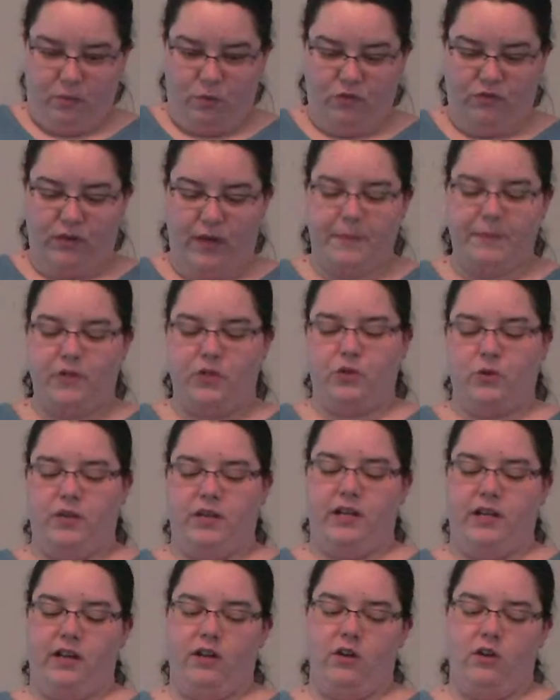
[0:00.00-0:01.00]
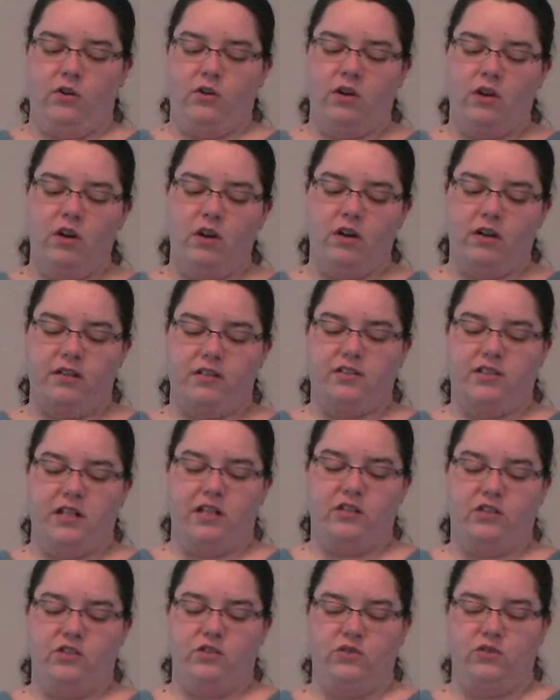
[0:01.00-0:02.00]
from the tornado are
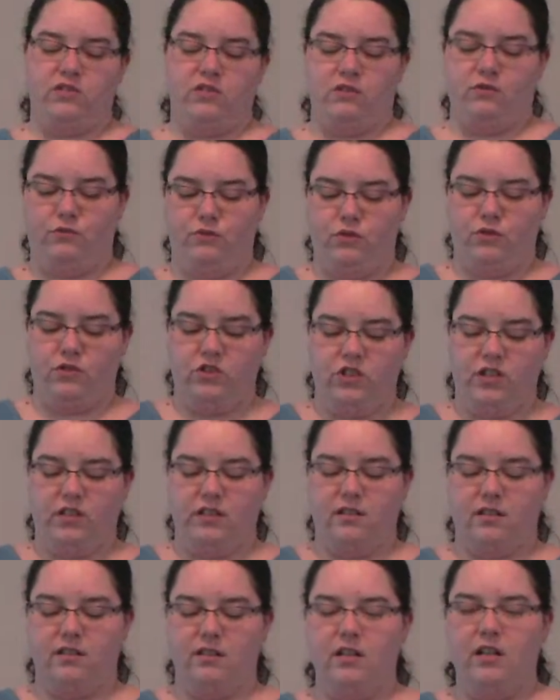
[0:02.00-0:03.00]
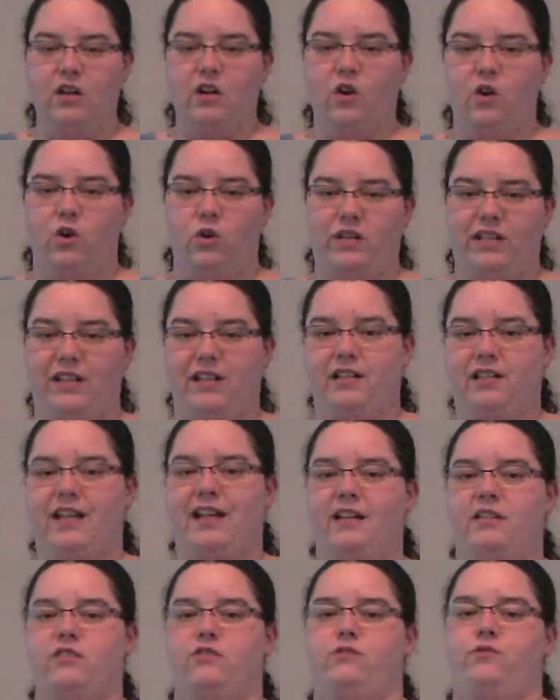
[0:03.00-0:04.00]
assessed using the Fujita, or the
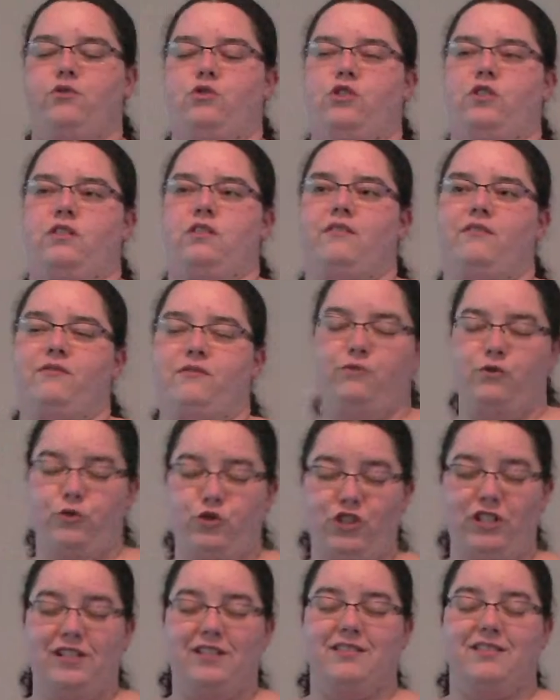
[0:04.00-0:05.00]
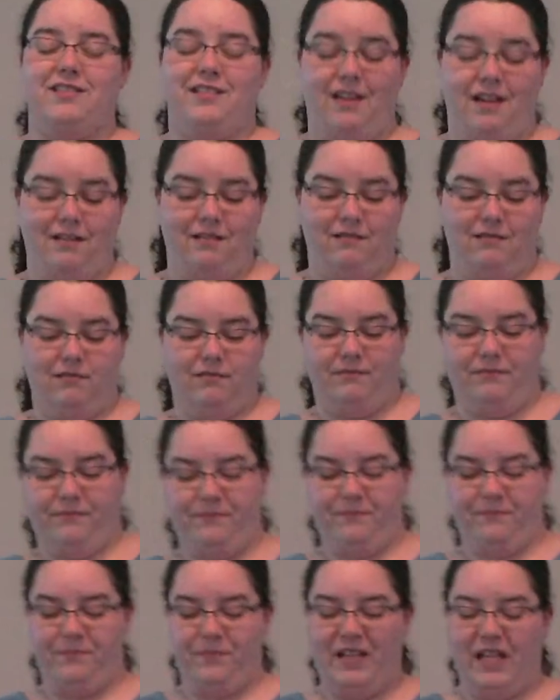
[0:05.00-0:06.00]
enhanced Fujita scale.
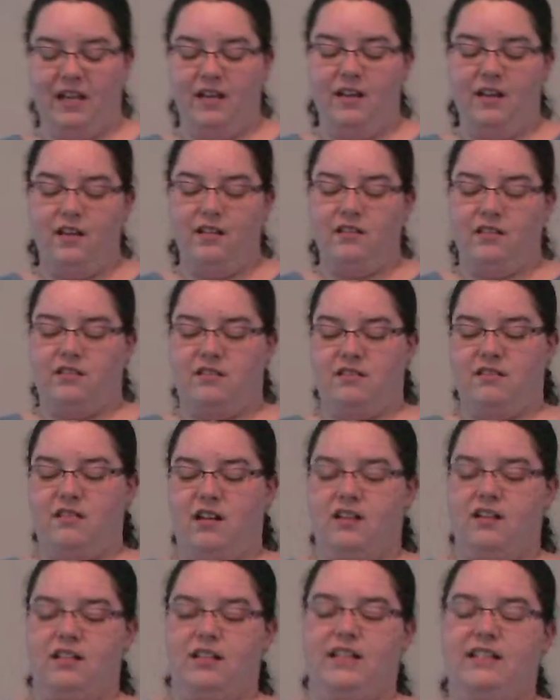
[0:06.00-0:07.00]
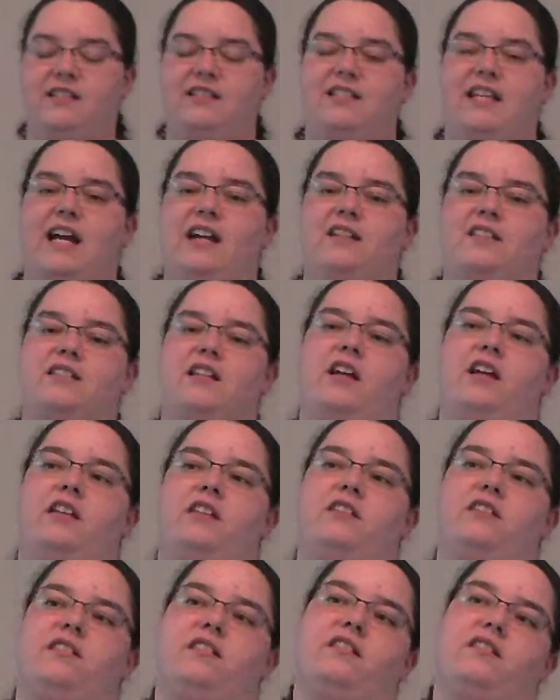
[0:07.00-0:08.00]
This is not an exact
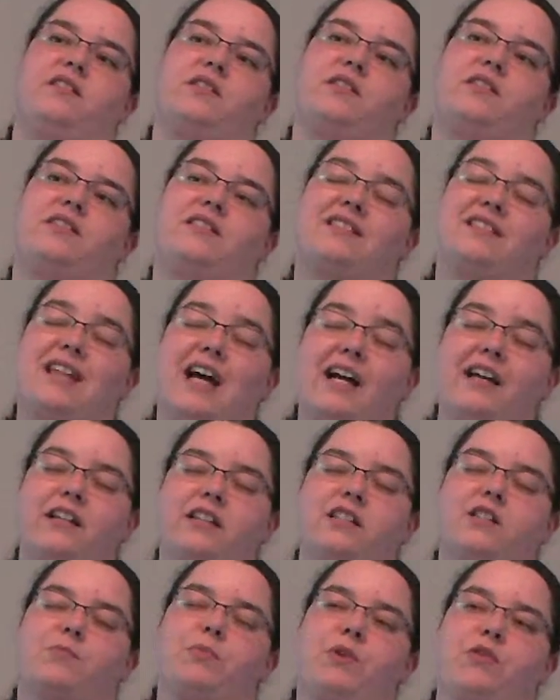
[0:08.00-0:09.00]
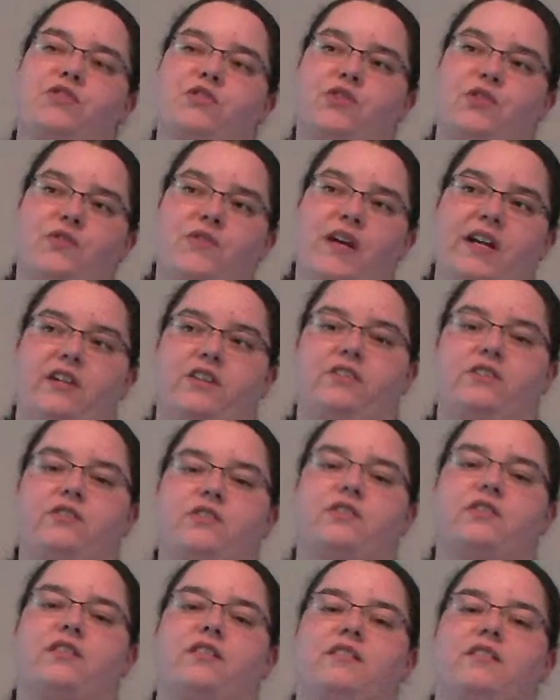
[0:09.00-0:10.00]
science, but surveyors